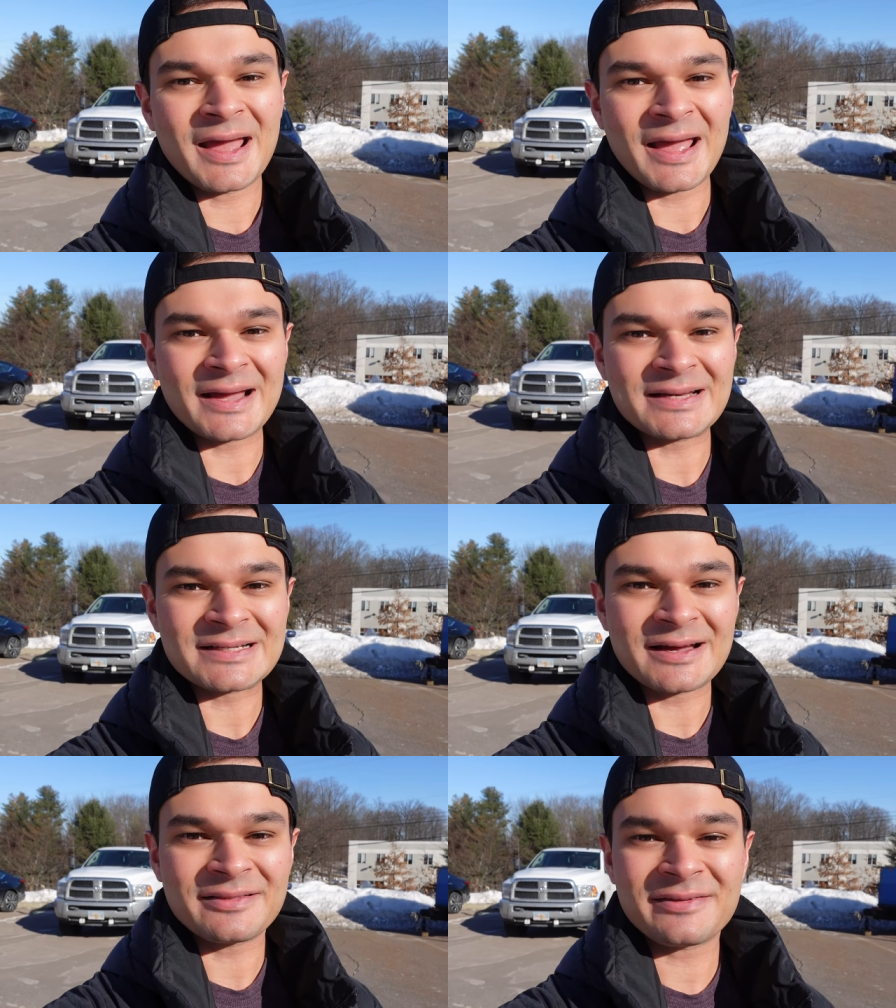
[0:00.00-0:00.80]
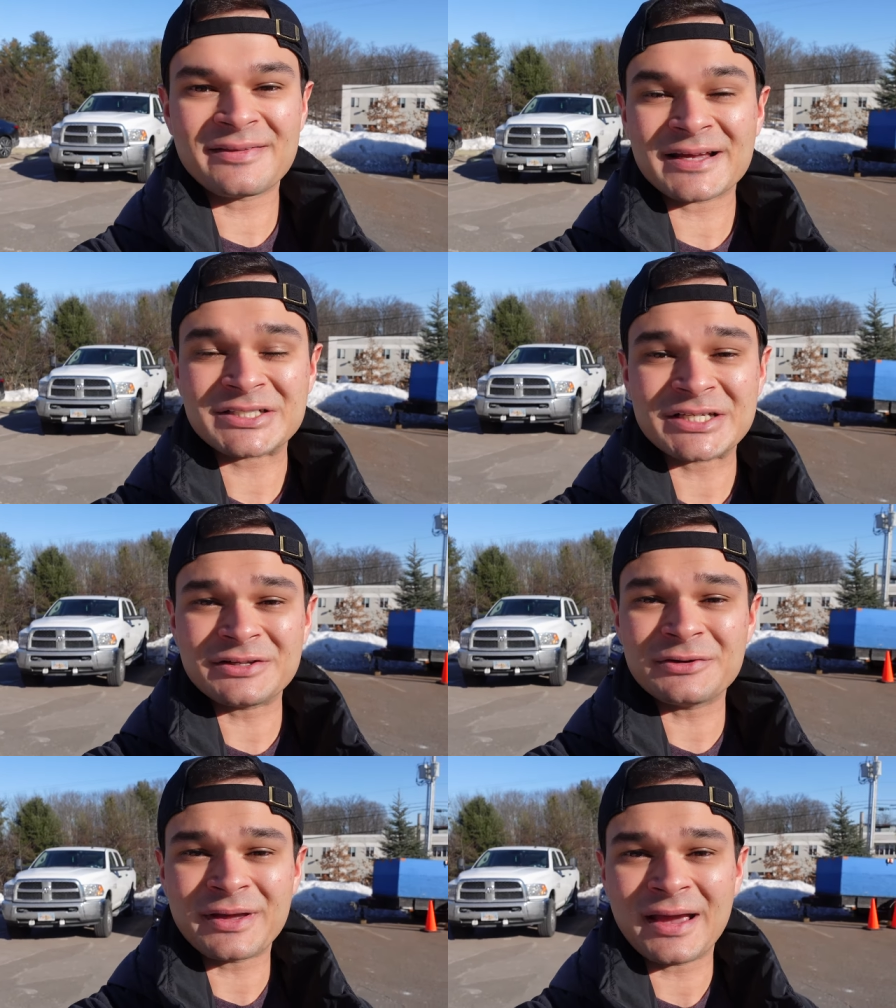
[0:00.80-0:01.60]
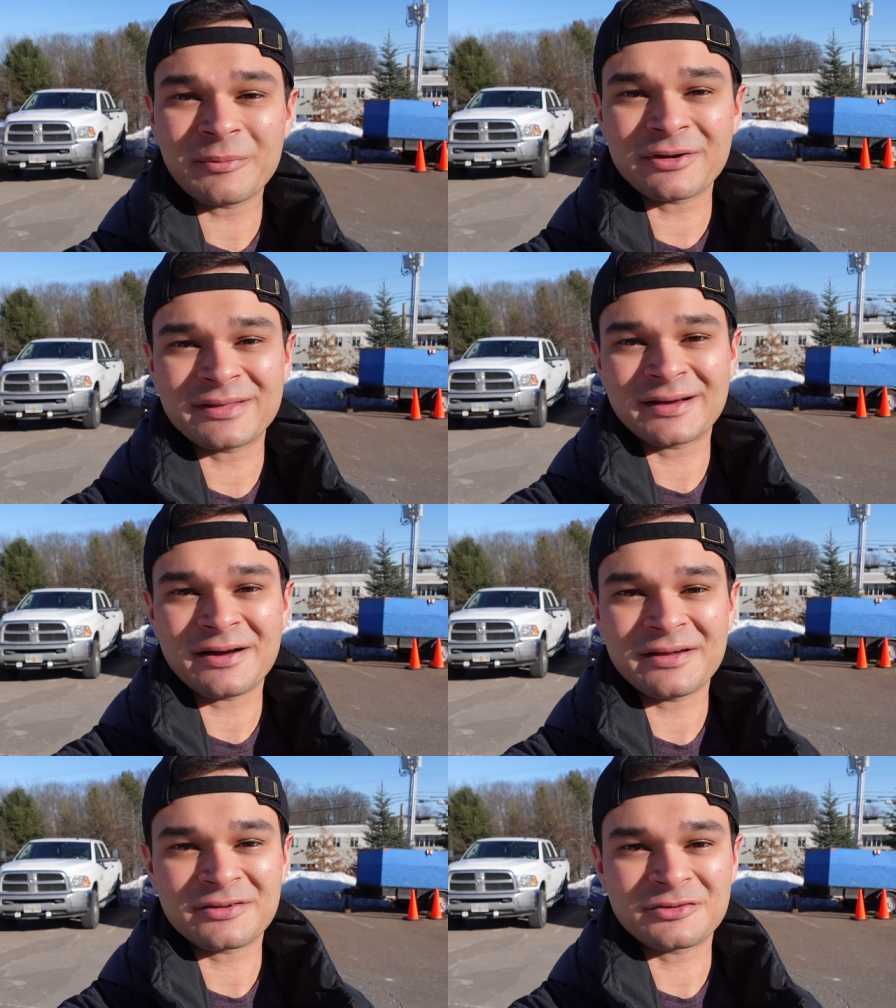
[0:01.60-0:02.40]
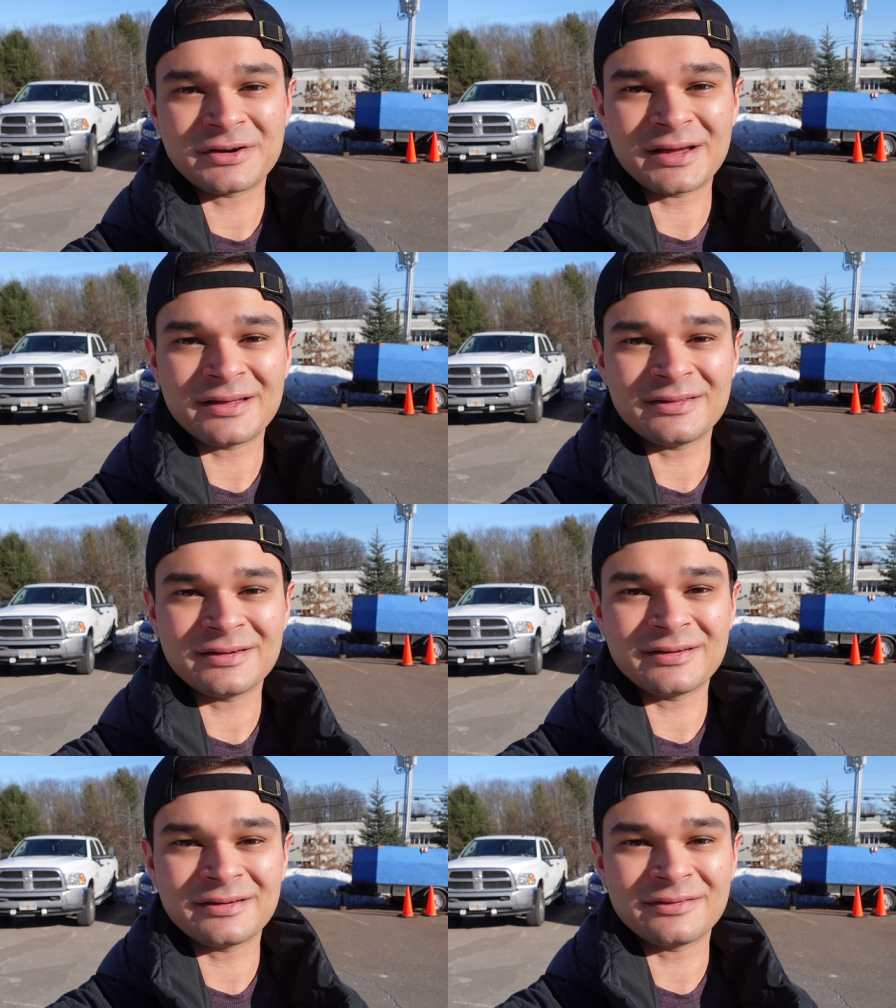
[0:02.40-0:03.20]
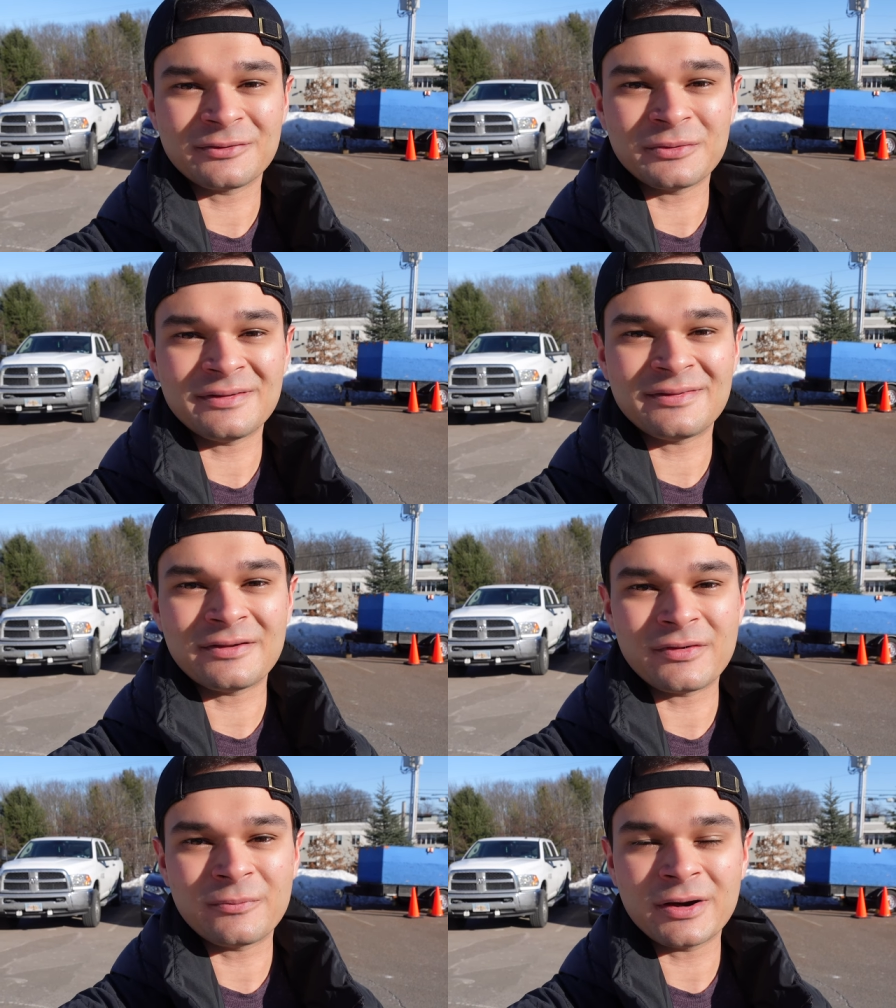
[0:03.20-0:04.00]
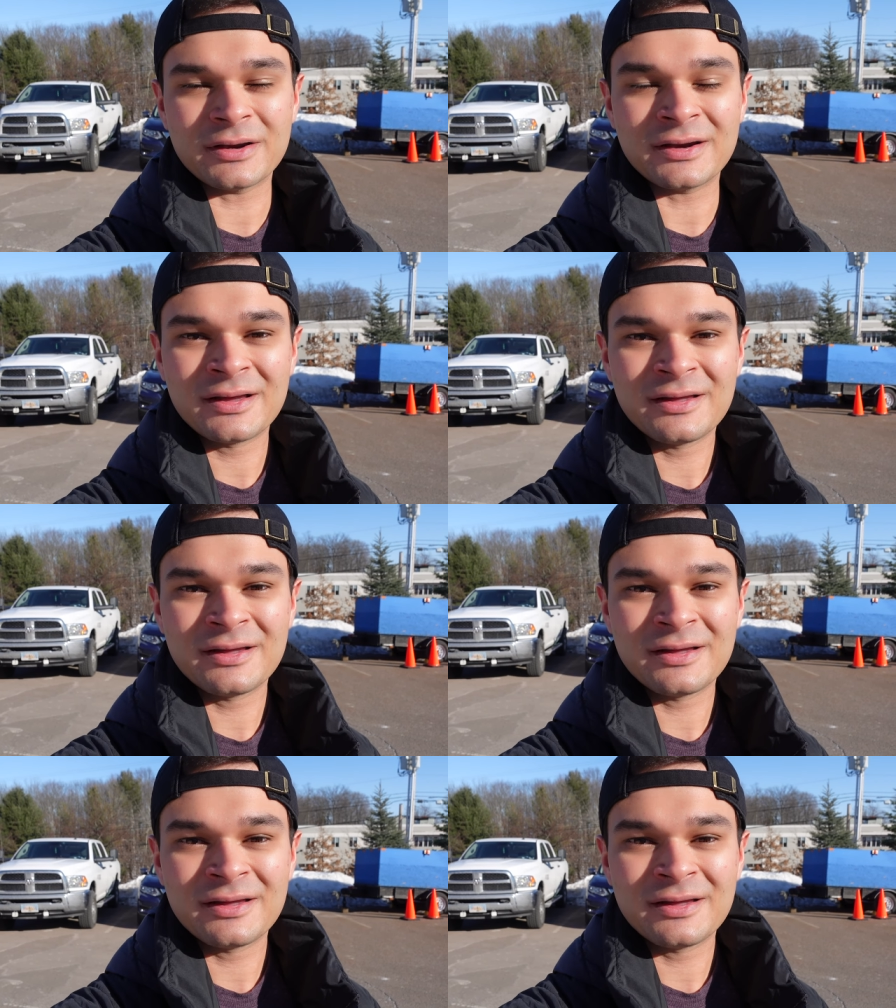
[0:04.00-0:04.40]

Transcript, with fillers: And uh, this is actually the new camera that I got yesterday, the Sony ZV-1.